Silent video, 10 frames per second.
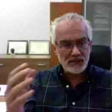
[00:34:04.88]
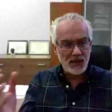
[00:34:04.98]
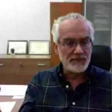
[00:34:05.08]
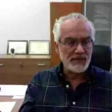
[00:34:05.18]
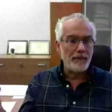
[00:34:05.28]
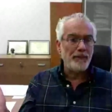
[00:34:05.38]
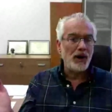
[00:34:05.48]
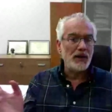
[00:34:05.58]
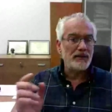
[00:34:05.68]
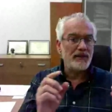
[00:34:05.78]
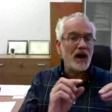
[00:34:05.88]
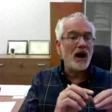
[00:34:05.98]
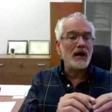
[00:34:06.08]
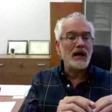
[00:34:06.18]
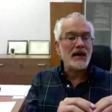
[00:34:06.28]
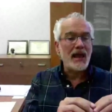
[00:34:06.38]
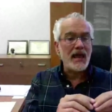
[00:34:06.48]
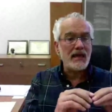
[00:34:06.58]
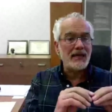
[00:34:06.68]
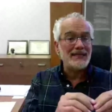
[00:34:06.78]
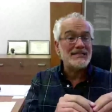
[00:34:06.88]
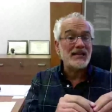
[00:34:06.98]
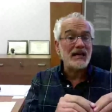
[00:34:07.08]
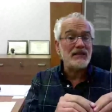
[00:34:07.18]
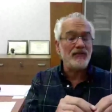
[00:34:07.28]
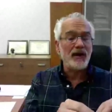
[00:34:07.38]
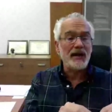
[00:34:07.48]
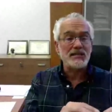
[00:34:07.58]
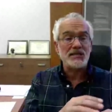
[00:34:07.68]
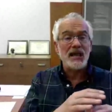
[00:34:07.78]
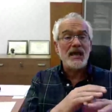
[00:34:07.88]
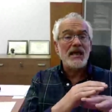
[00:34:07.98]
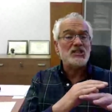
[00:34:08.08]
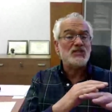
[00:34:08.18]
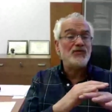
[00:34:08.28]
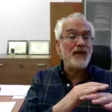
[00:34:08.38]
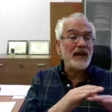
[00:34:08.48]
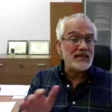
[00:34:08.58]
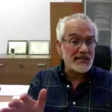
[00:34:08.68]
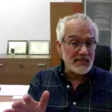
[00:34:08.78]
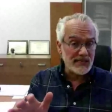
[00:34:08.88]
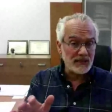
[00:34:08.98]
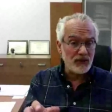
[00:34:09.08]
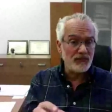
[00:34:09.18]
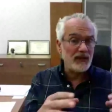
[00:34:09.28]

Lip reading: comes apart. The RNA inside the virus is very sensitive.